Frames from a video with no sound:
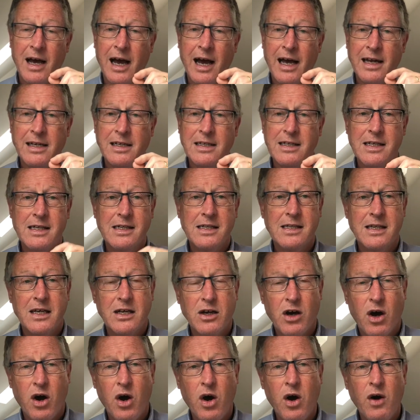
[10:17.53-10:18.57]
And it is
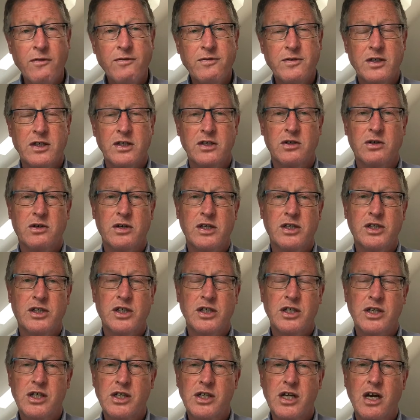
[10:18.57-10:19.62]
that often
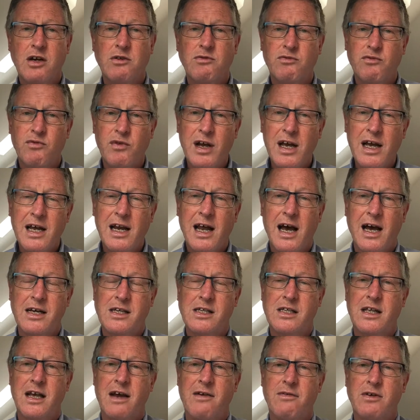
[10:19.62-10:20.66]
Christians don't
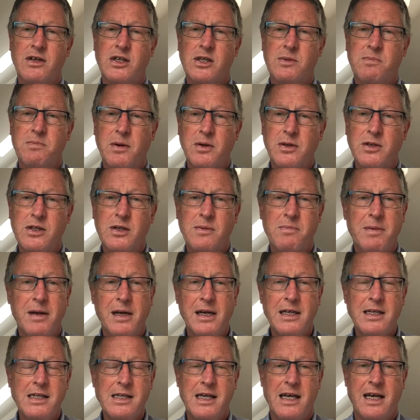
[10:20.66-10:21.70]
realise their
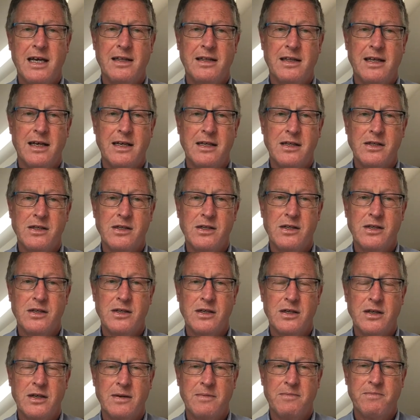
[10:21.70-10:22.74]
responsibility in this.
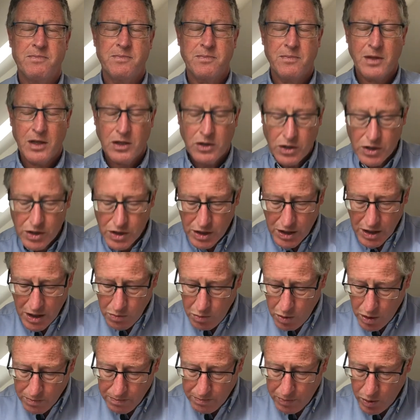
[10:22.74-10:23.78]
Do you see
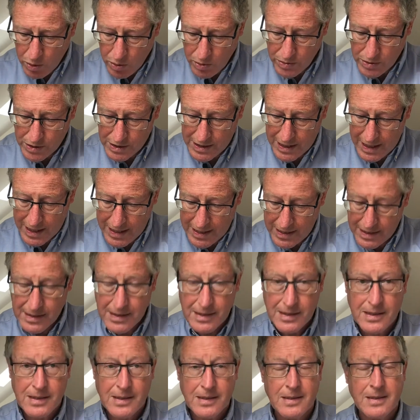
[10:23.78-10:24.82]
what Paul
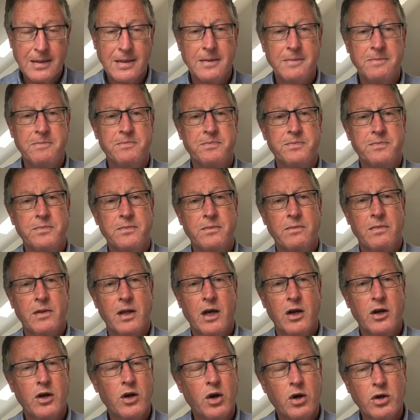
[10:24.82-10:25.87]
says?
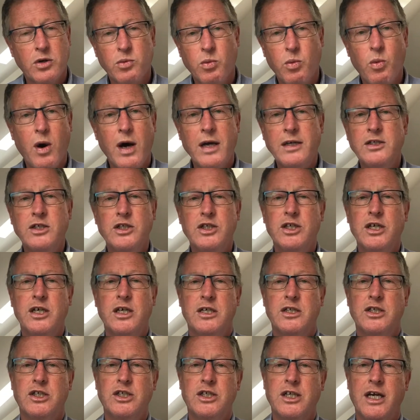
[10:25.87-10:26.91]
Not one
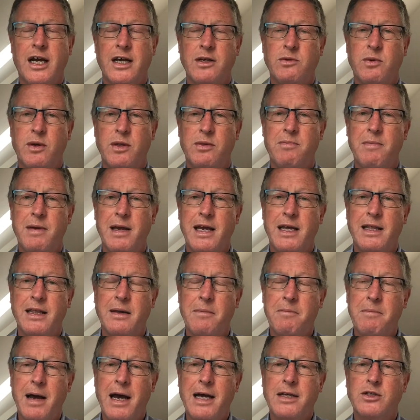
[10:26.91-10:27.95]
church shared with me in
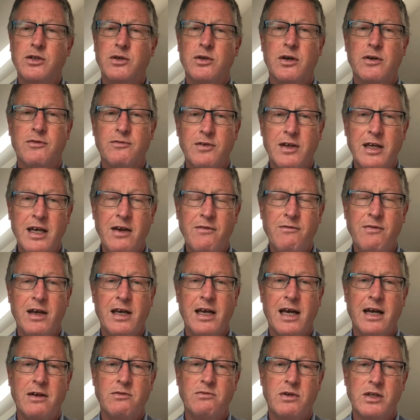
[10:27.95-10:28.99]
the matter of
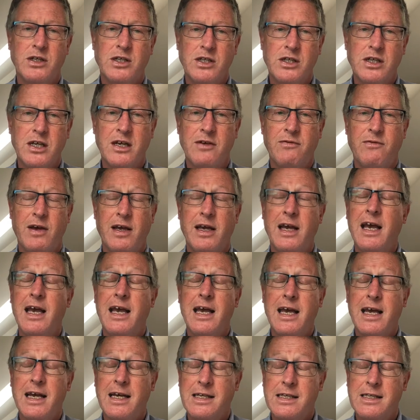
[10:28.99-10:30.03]
giving and receiving,
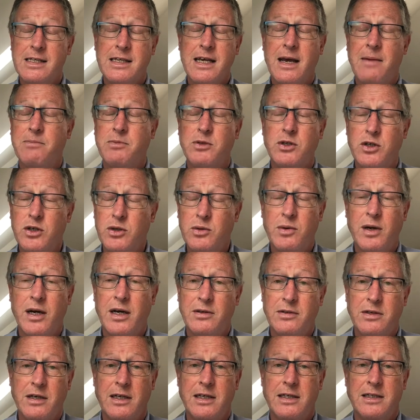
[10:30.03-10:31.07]
except you
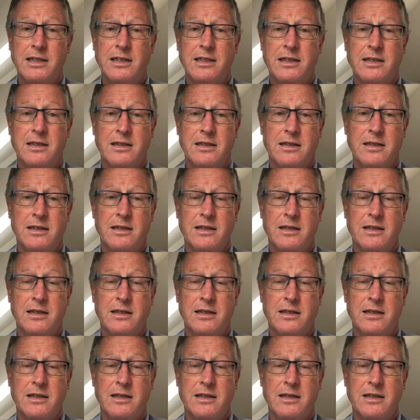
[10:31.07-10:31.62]
only.